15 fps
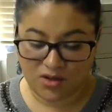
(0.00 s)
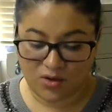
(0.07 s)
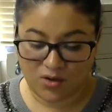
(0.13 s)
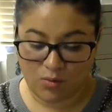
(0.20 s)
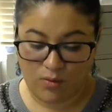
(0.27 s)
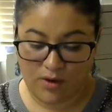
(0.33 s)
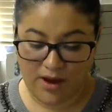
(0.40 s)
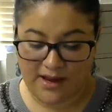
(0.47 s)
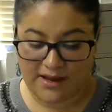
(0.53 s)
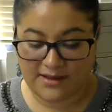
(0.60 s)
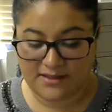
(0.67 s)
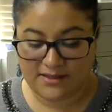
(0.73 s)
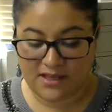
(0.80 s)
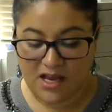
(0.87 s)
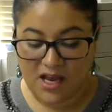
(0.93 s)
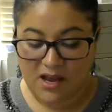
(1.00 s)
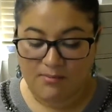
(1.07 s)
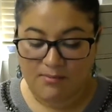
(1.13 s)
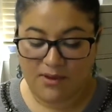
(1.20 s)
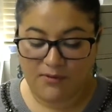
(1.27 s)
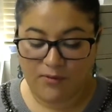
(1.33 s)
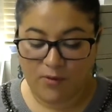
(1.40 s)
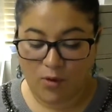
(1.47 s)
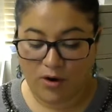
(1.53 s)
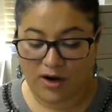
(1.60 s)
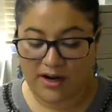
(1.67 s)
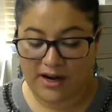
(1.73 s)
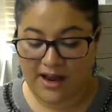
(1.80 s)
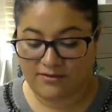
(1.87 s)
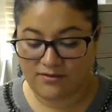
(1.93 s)
or waste, before
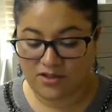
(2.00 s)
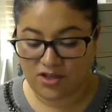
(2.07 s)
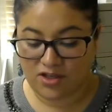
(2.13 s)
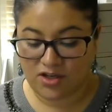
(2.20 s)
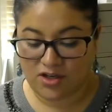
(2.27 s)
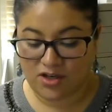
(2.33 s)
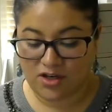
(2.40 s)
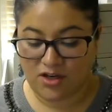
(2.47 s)
and after